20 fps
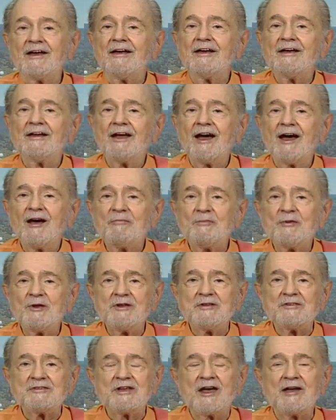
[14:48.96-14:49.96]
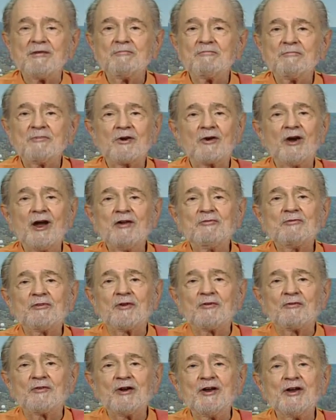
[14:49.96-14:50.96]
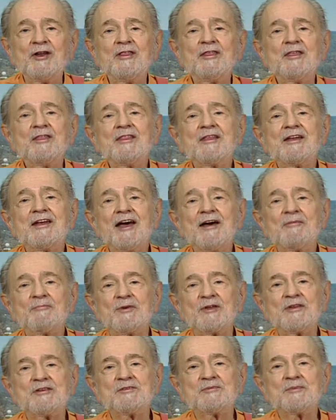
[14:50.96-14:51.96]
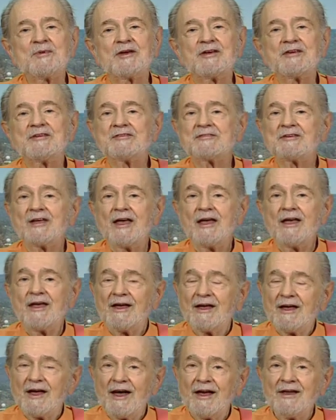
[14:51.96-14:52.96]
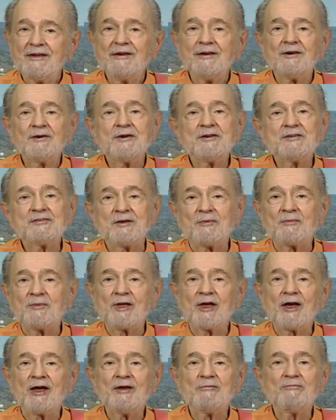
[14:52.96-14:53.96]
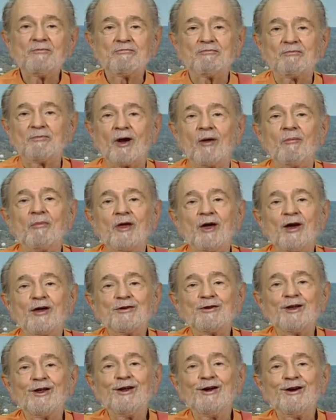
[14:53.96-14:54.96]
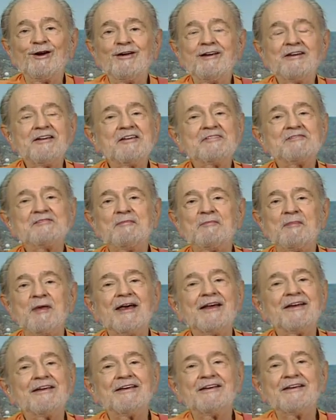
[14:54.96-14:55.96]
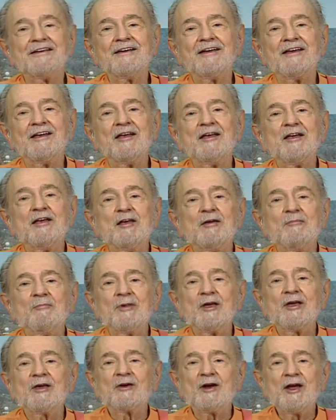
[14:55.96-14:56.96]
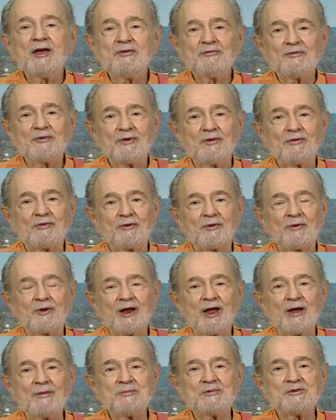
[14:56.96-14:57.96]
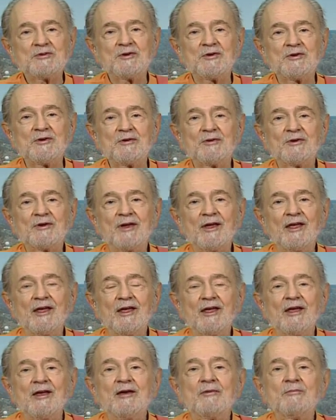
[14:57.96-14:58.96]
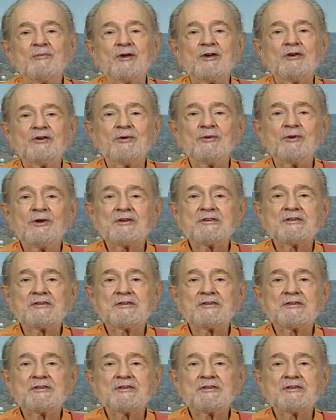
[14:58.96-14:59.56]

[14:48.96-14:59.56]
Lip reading: It happens. I'm grateful for anything that happens because I know it's something I've probably got to learn. It doesn't matter. Be grateful for what happens to you. But you will